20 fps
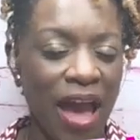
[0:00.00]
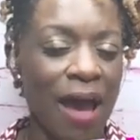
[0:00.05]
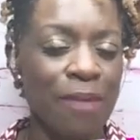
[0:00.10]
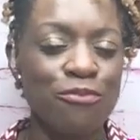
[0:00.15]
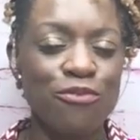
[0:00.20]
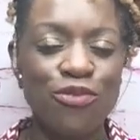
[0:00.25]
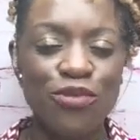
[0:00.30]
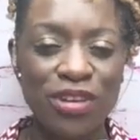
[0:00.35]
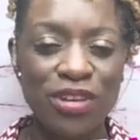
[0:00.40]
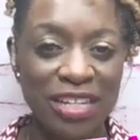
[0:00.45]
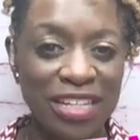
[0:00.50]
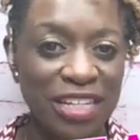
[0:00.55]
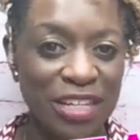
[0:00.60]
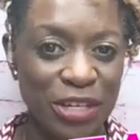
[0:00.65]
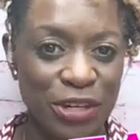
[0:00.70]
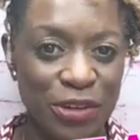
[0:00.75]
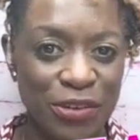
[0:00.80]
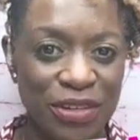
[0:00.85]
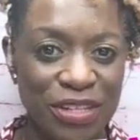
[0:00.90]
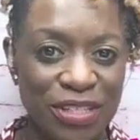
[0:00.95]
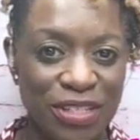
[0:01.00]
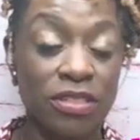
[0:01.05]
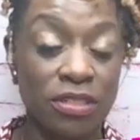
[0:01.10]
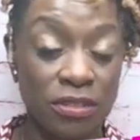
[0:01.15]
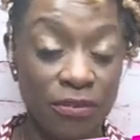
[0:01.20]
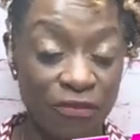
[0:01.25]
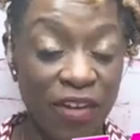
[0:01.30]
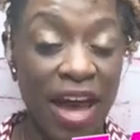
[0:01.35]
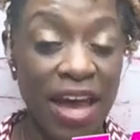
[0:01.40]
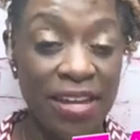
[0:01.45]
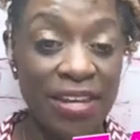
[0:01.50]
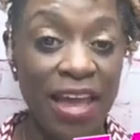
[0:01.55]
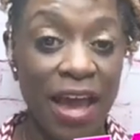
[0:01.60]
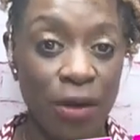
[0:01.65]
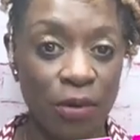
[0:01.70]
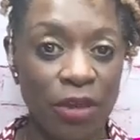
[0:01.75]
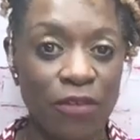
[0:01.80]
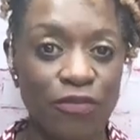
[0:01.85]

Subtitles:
I'm really curious to find out